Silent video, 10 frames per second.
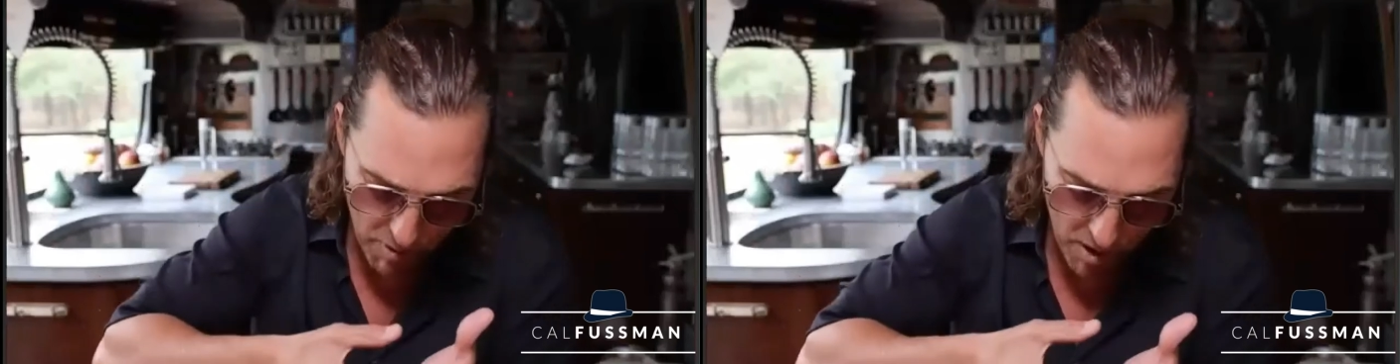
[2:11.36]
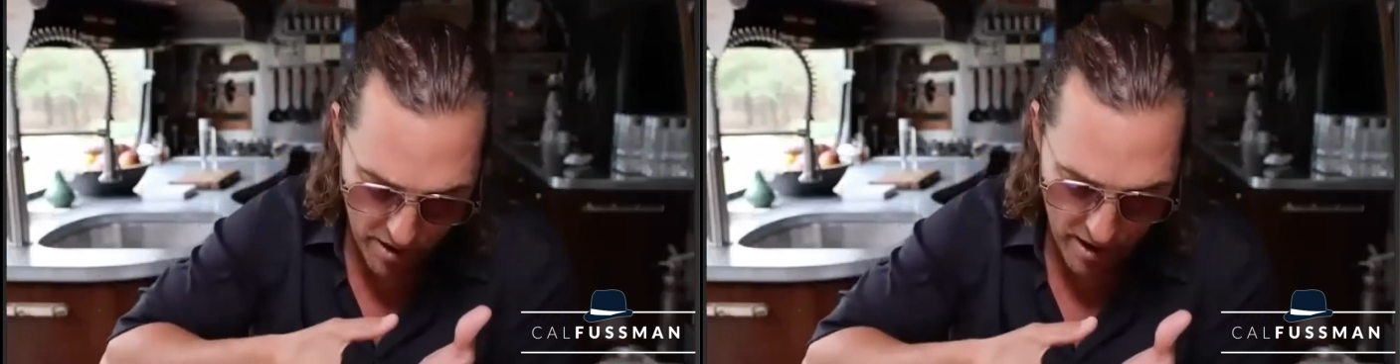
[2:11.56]

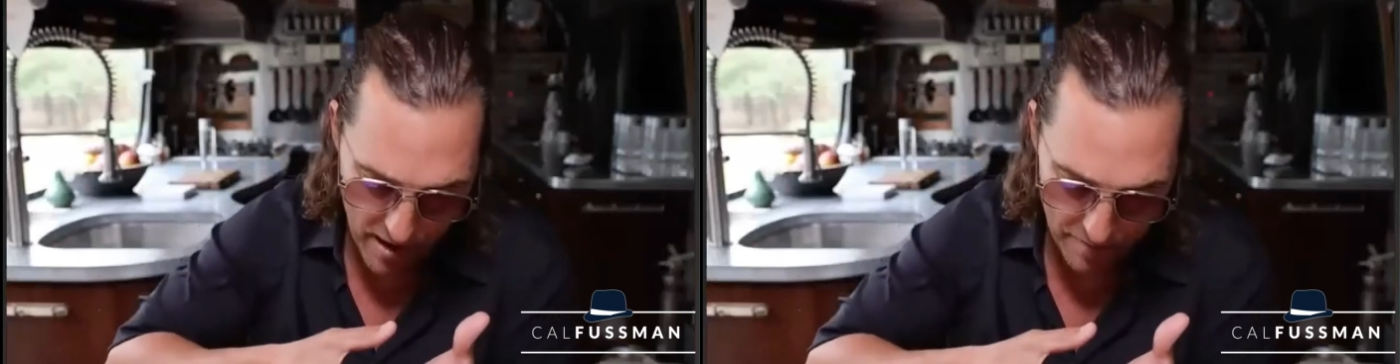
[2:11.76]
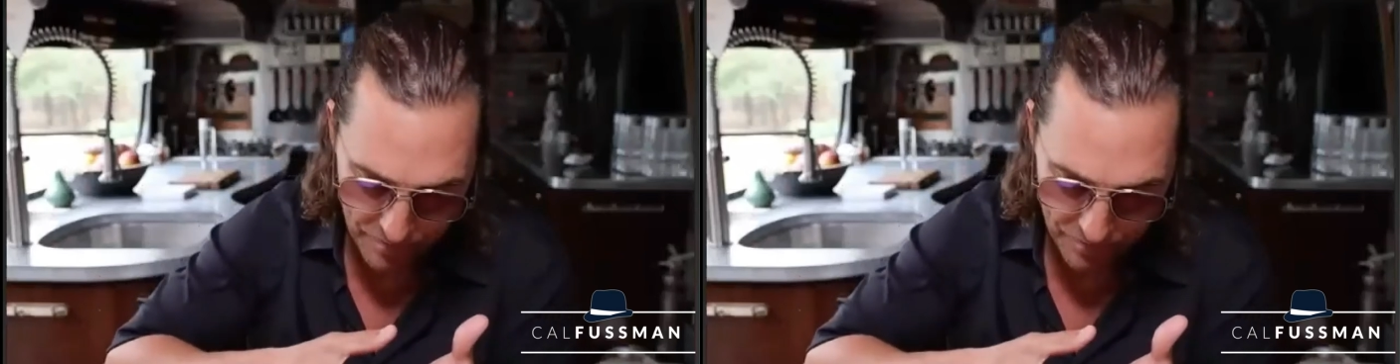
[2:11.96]
bird
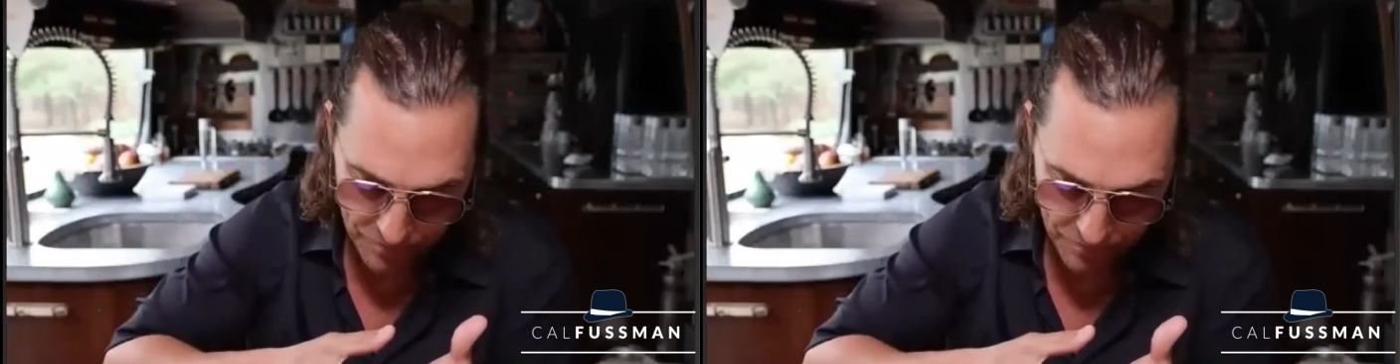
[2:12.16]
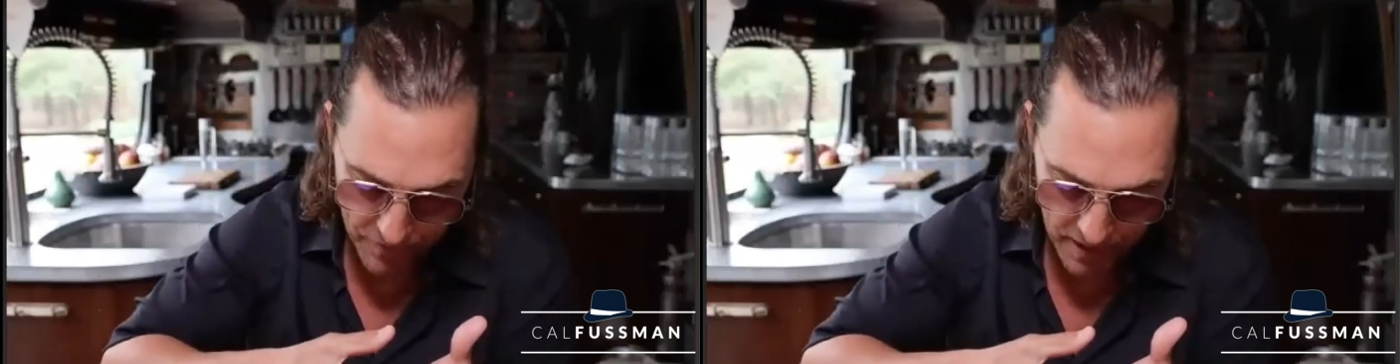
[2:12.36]
up,
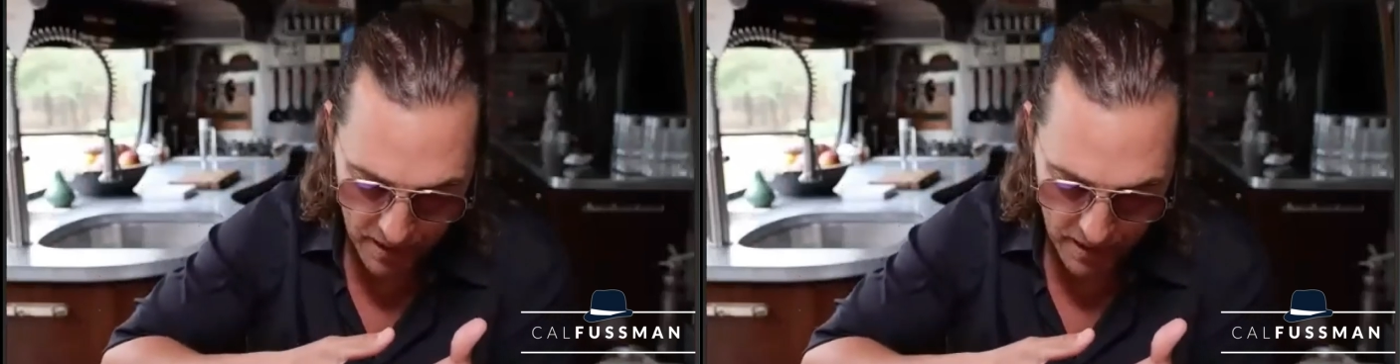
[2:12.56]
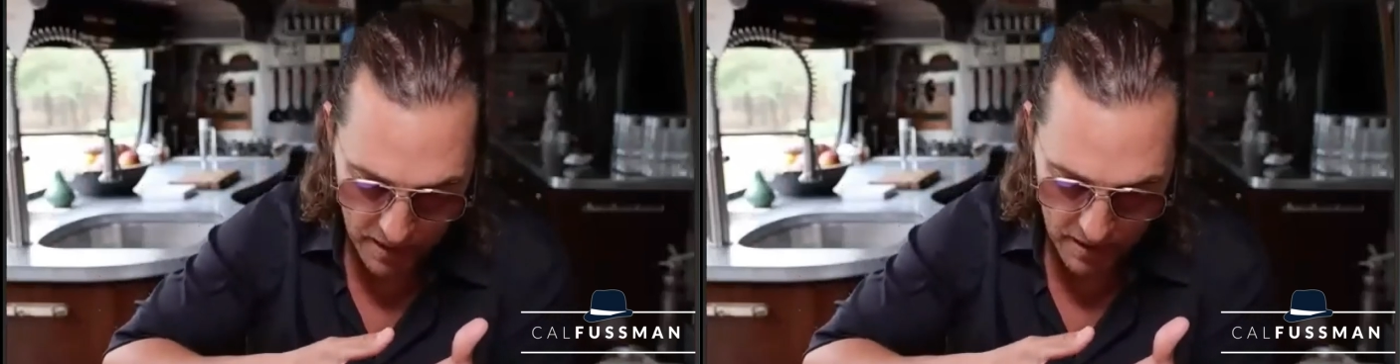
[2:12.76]

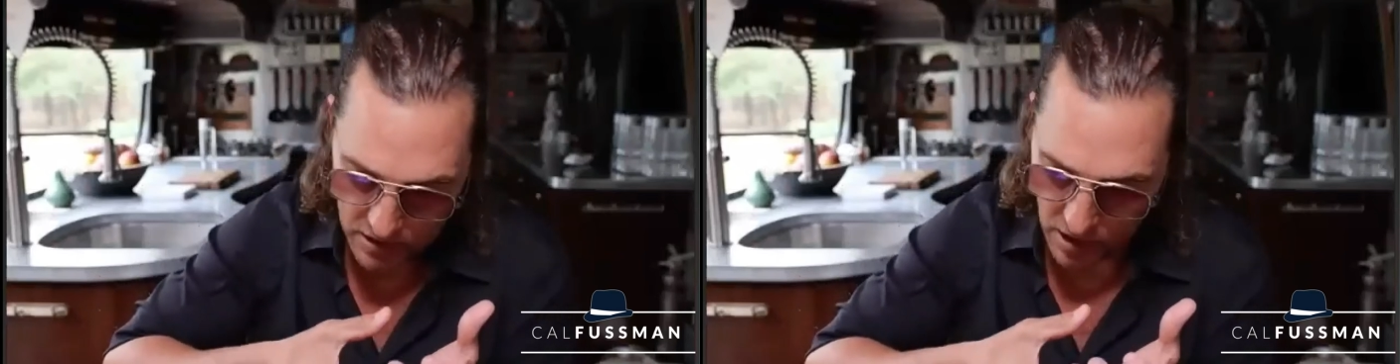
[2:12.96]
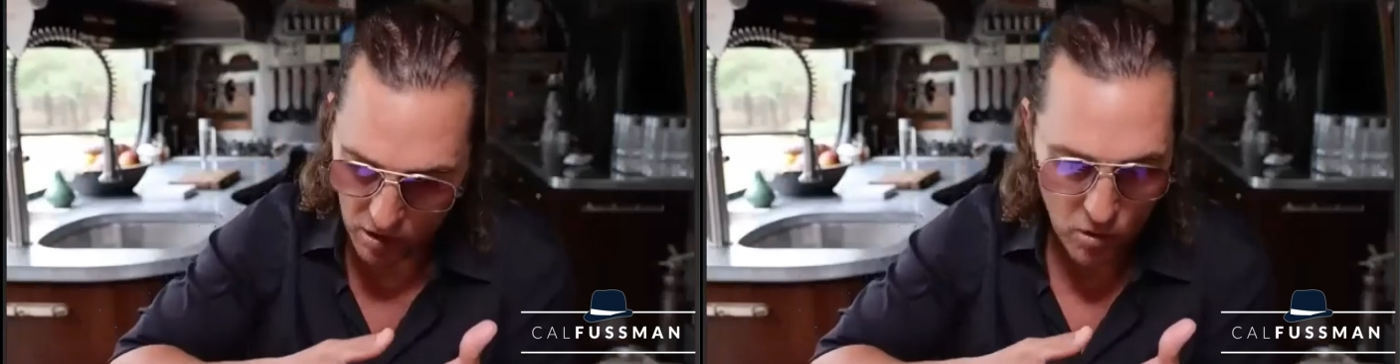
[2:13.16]

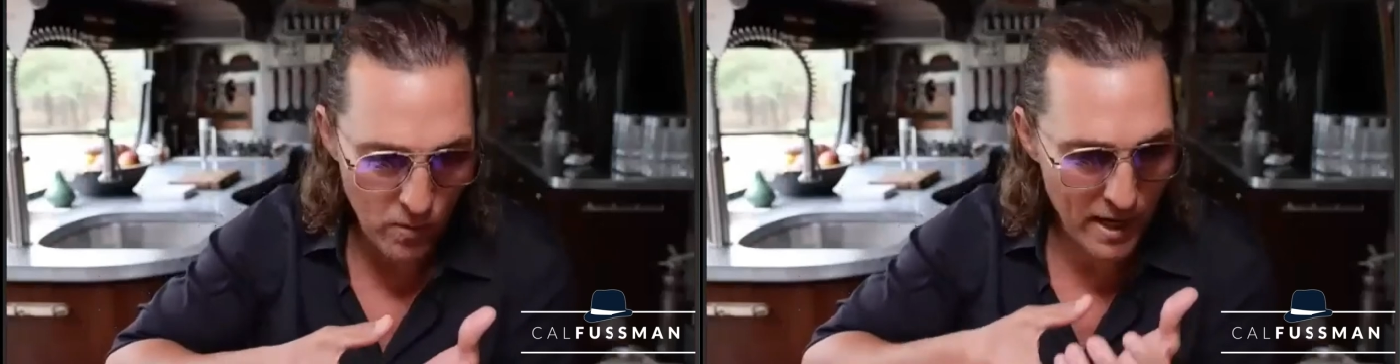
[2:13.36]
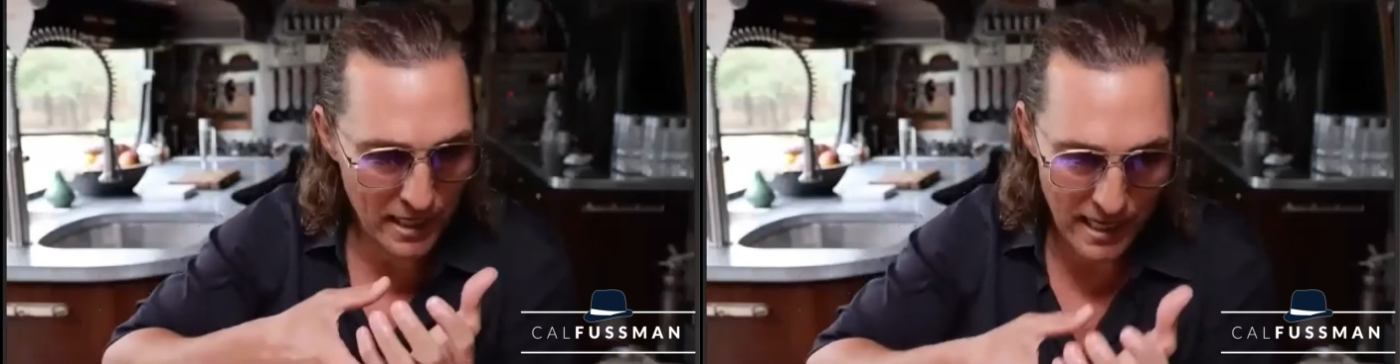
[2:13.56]
soaking
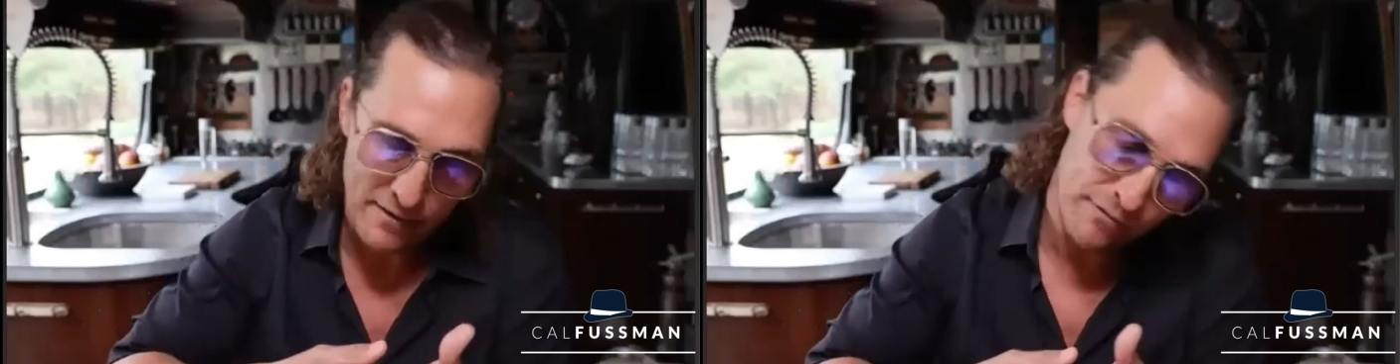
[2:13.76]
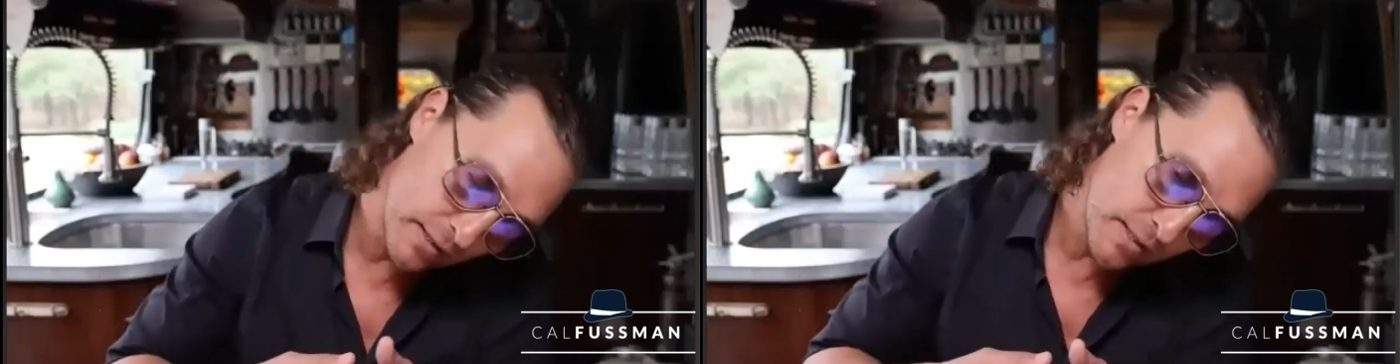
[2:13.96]
wet,
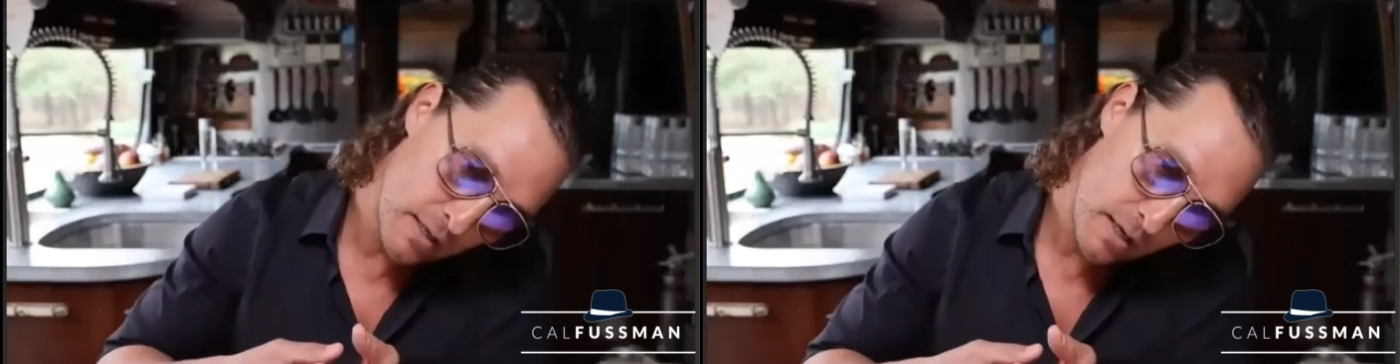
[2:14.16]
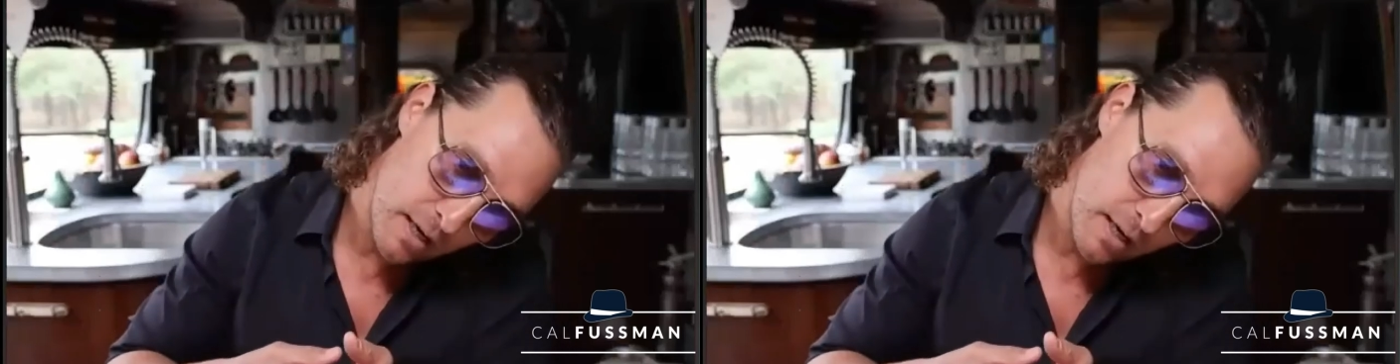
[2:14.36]
lifeless,